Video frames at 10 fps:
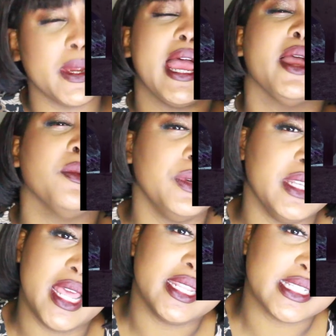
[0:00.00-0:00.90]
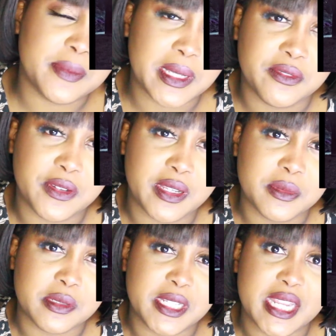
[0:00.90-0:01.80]
where I would not expect for him
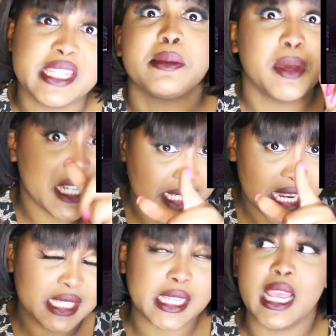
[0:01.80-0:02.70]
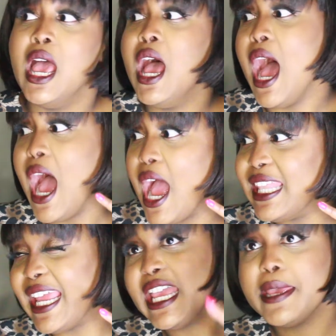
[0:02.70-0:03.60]
to be dancing, but he's dancing.
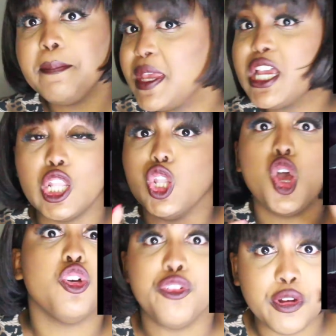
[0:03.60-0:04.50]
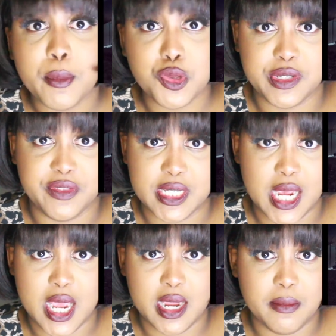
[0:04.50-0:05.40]
Like him being alone for most of the
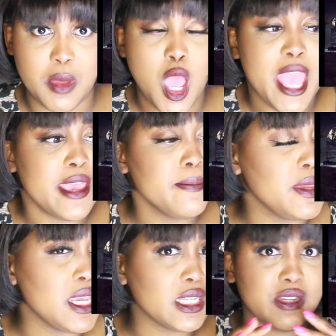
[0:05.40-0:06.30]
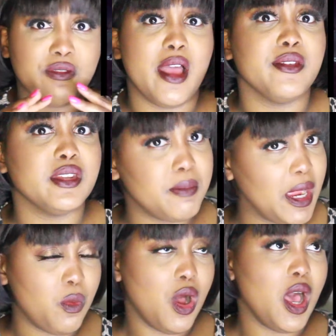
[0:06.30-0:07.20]
time, him being surrounded
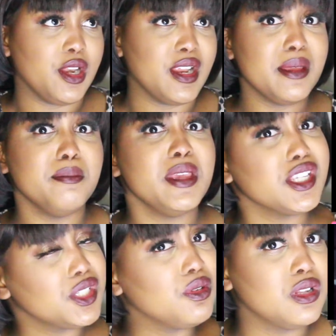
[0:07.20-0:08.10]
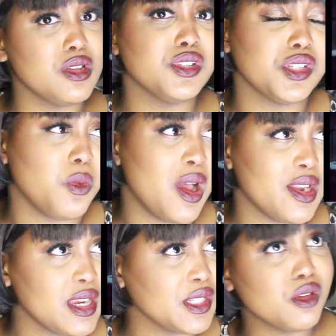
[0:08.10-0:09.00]
by water, him being so close to
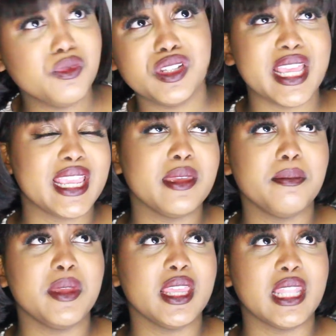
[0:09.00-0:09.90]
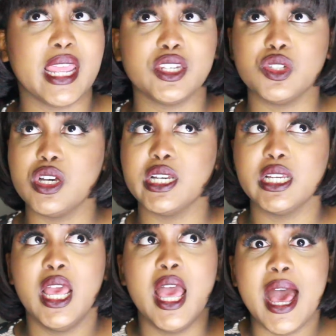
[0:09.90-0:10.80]
water is almost like him being like, dog,
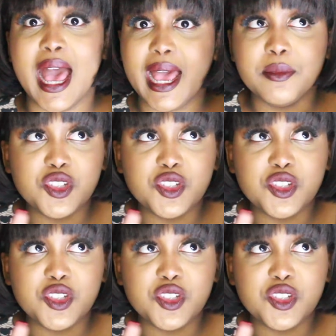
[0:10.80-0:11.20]
I'm